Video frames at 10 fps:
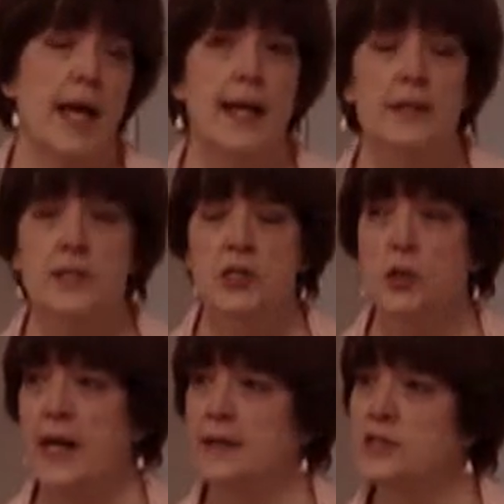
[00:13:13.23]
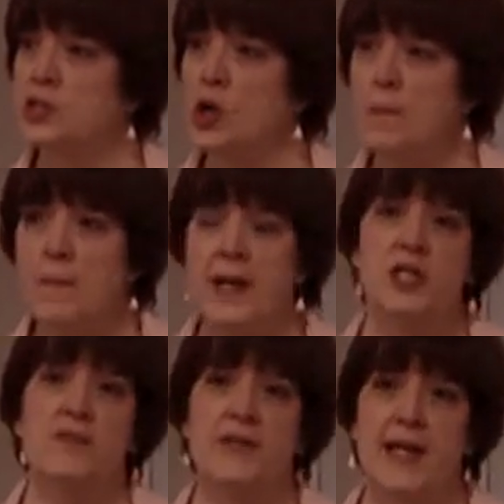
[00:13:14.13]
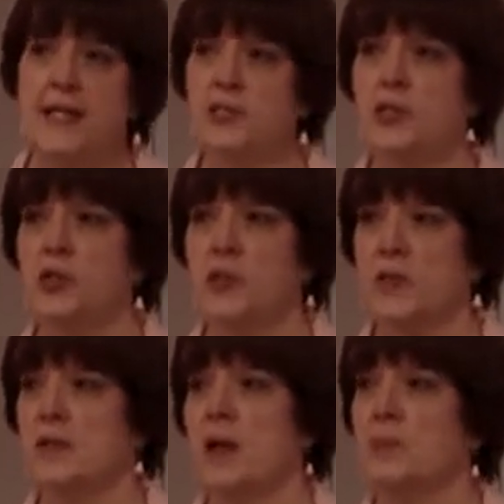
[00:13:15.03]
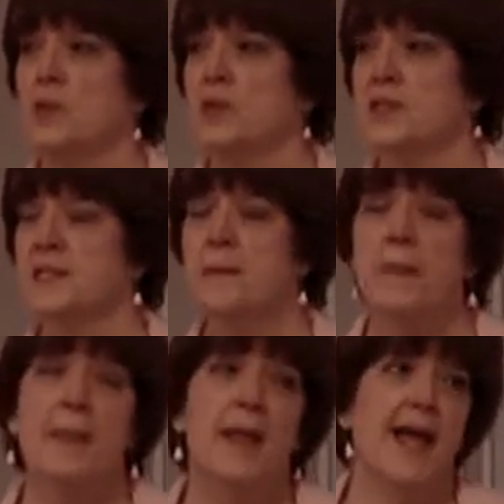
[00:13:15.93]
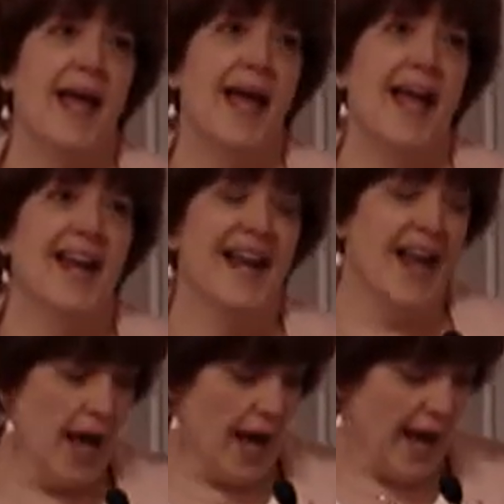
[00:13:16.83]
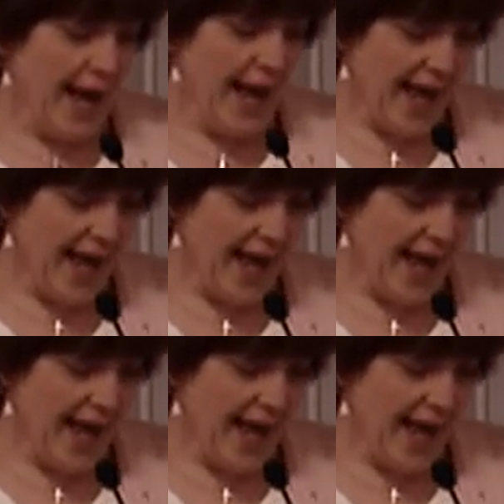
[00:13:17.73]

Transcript: And so much of it has to do with numbers. And I